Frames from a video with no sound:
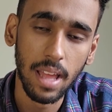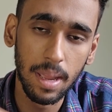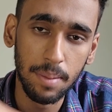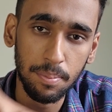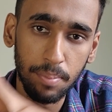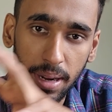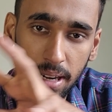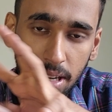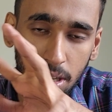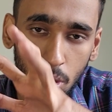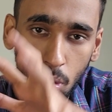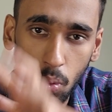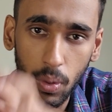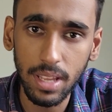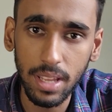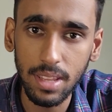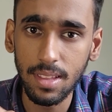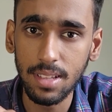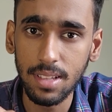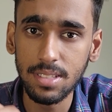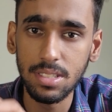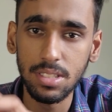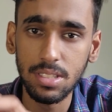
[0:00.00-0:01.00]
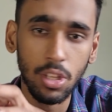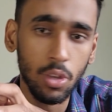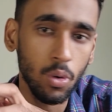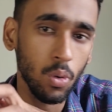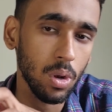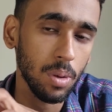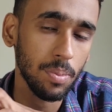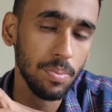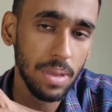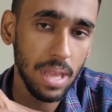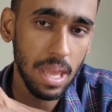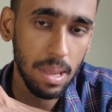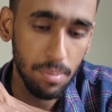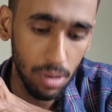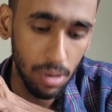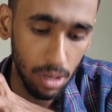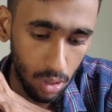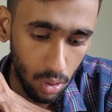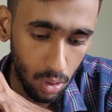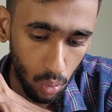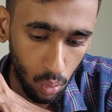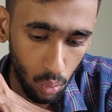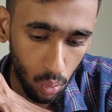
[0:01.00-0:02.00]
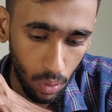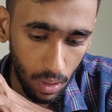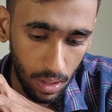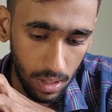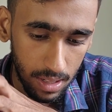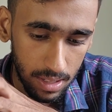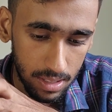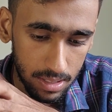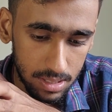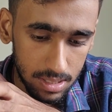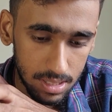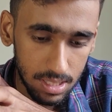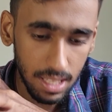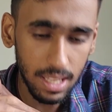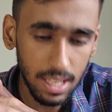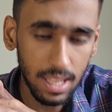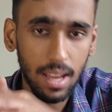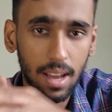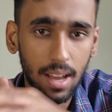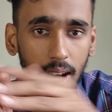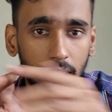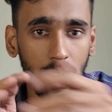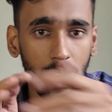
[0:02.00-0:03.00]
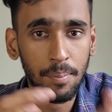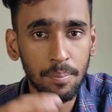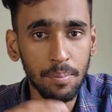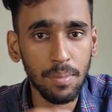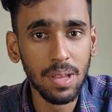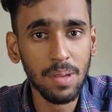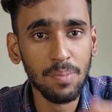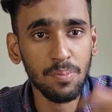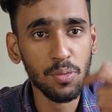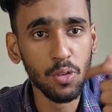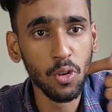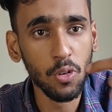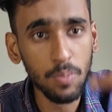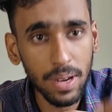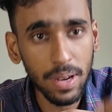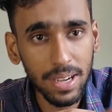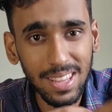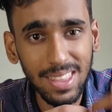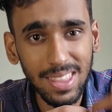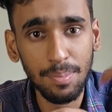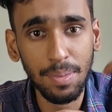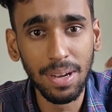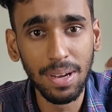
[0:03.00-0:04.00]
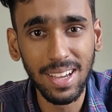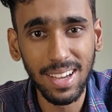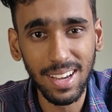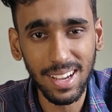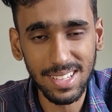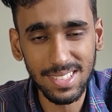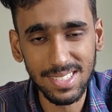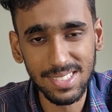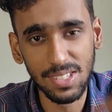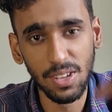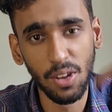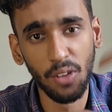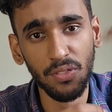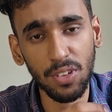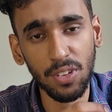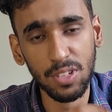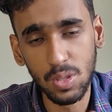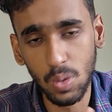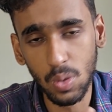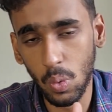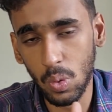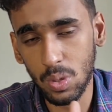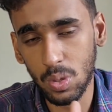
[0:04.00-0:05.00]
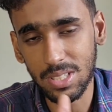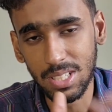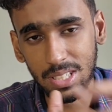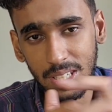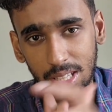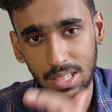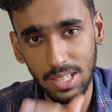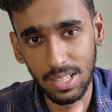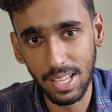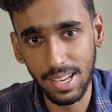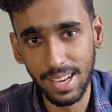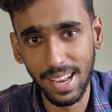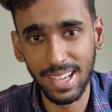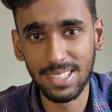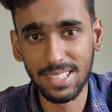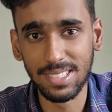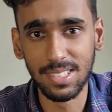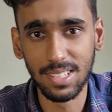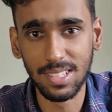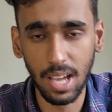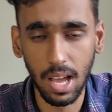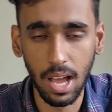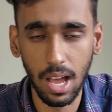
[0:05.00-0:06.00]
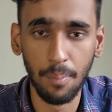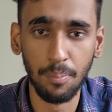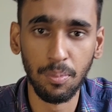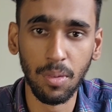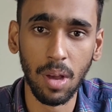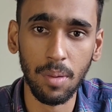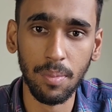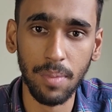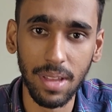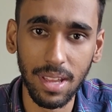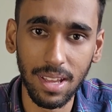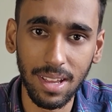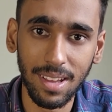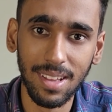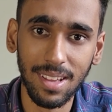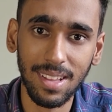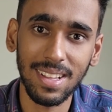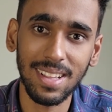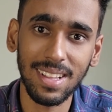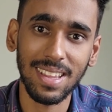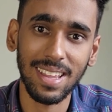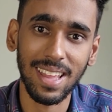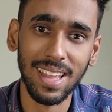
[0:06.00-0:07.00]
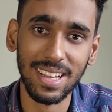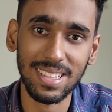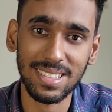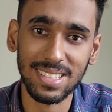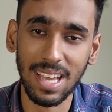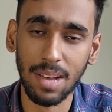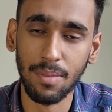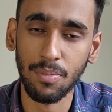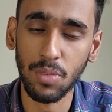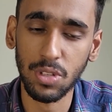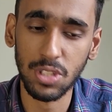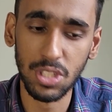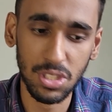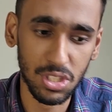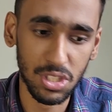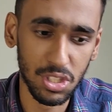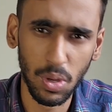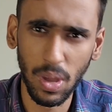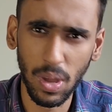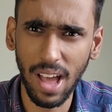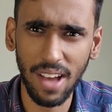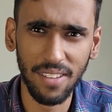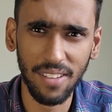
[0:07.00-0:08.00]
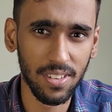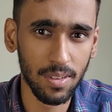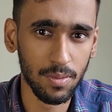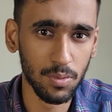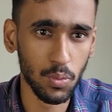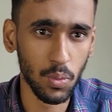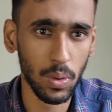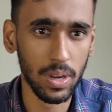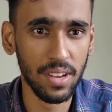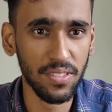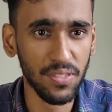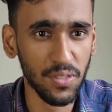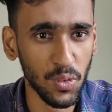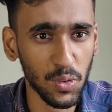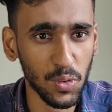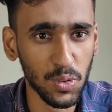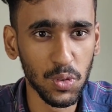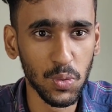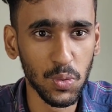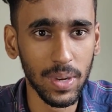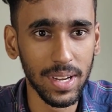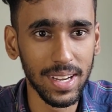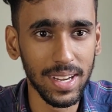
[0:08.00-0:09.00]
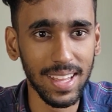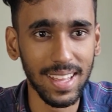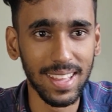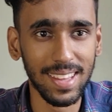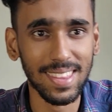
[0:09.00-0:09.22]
And by doing this, you will be able to see improvement in the metrics of your scores in the next upcoming exam, which you have from 24 to 28.